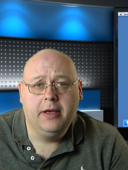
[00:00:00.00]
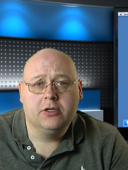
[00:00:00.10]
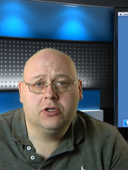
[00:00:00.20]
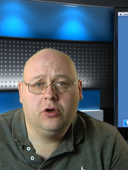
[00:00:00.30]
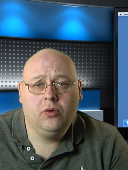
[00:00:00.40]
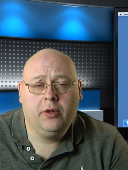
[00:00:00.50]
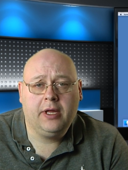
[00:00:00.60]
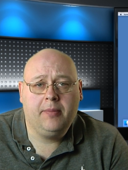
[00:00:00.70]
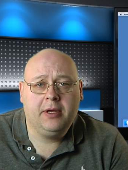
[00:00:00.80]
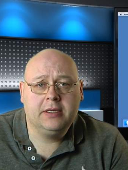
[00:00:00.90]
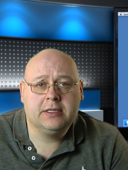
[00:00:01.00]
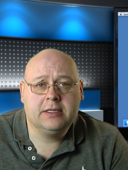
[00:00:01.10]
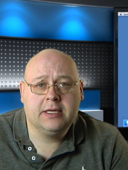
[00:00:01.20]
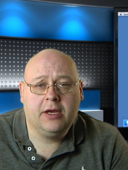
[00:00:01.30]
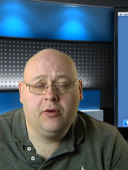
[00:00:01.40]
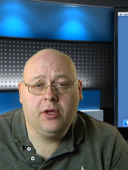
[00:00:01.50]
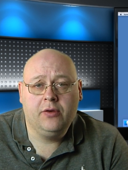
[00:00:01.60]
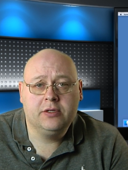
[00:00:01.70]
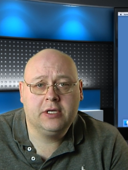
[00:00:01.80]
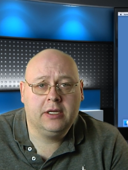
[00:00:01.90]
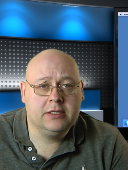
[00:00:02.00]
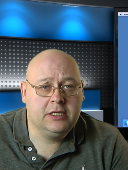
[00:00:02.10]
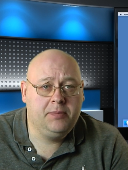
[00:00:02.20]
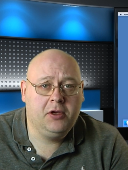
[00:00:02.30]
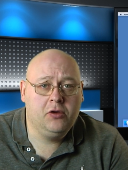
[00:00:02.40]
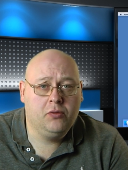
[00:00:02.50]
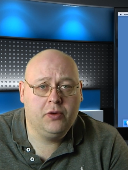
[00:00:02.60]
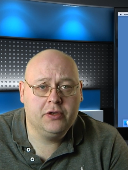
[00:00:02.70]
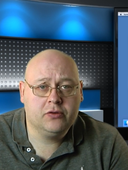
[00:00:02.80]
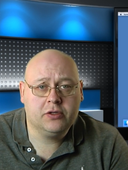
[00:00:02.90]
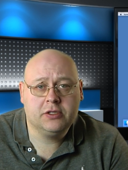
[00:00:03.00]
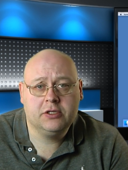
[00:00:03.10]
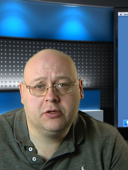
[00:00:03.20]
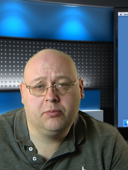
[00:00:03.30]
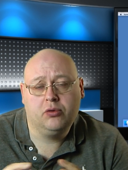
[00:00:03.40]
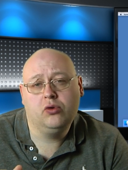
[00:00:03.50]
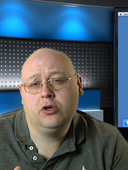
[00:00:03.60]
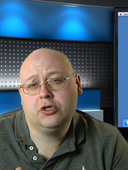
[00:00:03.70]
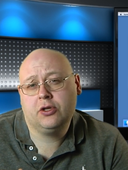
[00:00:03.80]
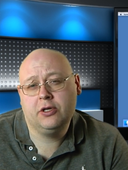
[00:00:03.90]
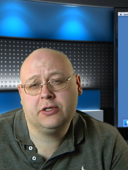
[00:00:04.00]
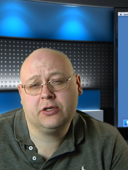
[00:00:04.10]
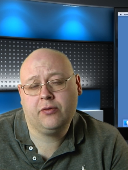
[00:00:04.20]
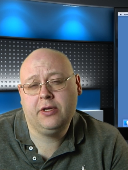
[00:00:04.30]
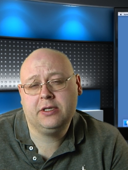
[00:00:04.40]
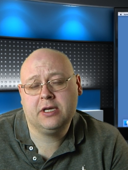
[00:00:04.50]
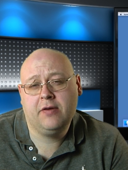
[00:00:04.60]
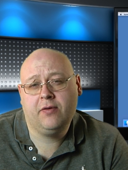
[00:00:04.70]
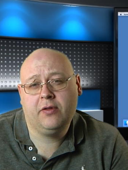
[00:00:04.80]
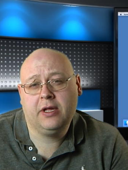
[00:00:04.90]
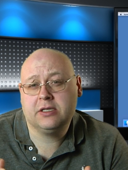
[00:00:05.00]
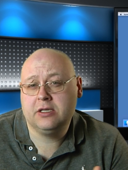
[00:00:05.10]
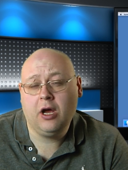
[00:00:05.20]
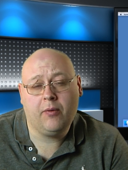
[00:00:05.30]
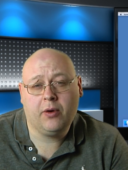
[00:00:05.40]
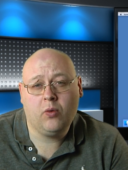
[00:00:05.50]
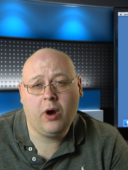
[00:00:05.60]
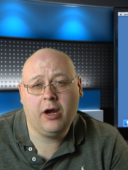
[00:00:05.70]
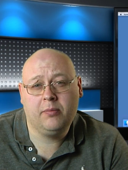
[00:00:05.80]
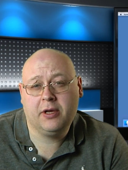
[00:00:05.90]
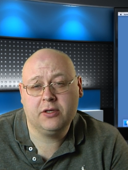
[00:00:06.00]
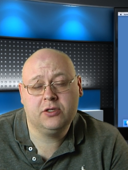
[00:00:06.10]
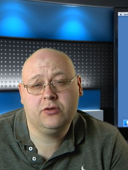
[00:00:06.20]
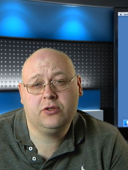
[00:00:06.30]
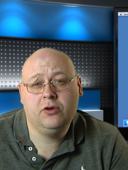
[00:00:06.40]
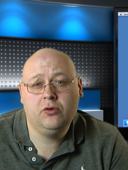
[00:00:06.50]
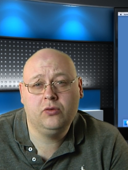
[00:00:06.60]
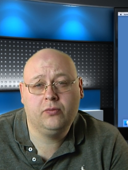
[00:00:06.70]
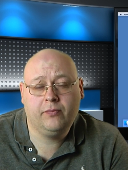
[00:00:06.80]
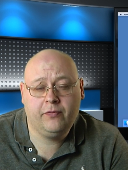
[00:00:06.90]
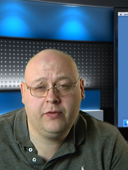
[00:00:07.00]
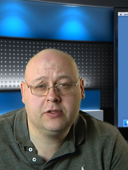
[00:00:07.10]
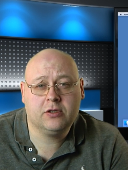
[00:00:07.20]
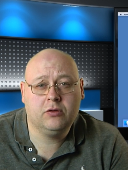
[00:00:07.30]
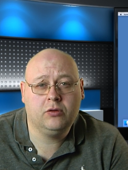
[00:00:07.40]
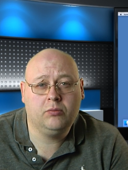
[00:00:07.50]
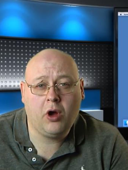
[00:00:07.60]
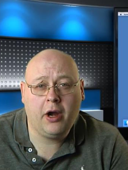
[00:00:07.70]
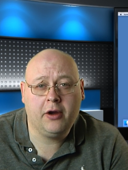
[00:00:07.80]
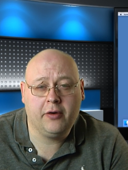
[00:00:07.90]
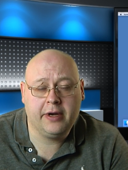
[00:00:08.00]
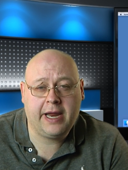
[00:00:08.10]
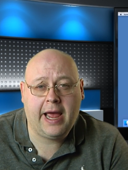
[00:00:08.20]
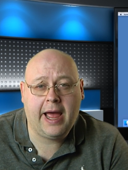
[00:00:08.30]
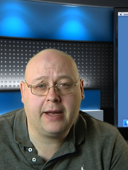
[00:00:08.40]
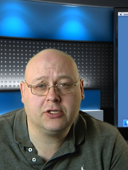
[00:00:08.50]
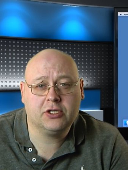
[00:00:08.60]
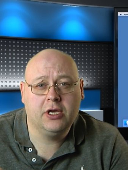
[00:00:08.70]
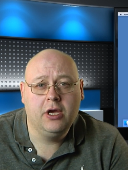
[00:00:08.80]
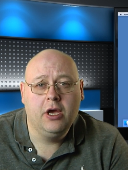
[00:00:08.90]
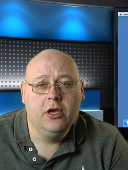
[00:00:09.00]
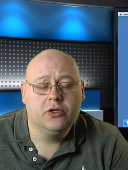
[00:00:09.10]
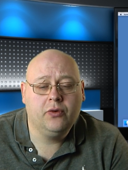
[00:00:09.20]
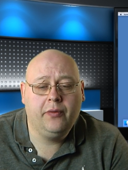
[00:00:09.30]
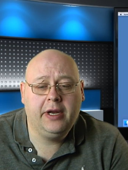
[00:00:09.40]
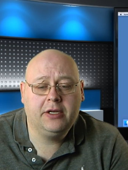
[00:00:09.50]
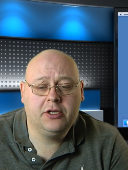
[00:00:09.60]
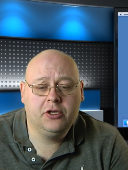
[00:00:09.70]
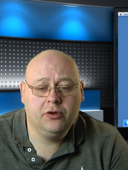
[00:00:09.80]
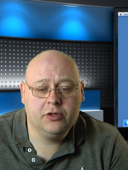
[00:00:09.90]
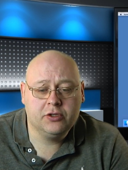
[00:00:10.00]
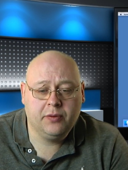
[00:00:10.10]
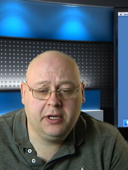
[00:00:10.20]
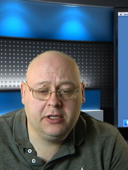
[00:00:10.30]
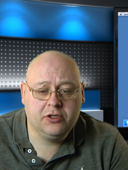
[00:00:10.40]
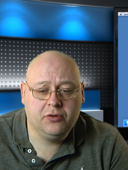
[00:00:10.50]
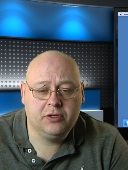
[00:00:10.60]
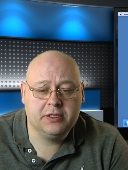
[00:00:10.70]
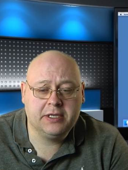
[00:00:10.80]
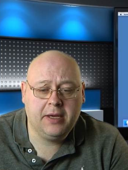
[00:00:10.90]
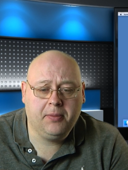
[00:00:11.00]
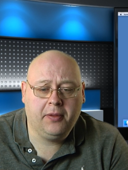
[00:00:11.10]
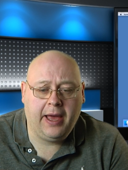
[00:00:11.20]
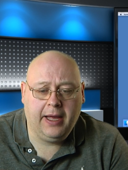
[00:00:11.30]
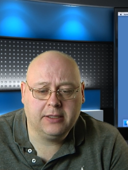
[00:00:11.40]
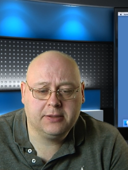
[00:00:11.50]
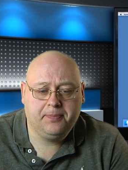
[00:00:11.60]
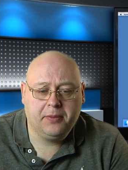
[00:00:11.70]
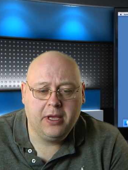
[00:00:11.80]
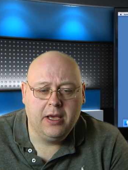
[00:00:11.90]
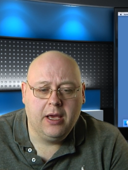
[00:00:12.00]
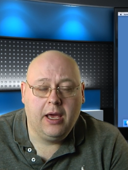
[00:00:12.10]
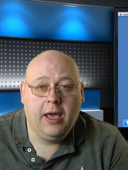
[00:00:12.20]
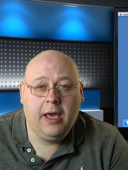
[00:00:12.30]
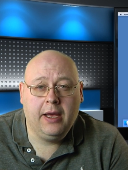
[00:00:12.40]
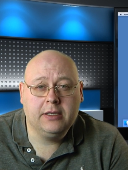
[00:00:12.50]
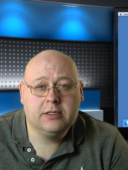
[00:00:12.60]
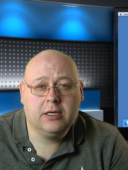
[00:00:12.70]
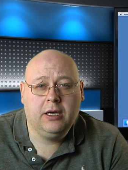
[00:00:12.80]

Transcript: So what that means is that you're using CPU resources to push this screensaver that's not required because there's no physical monitor attached. So what we need to do is we need to disable that, and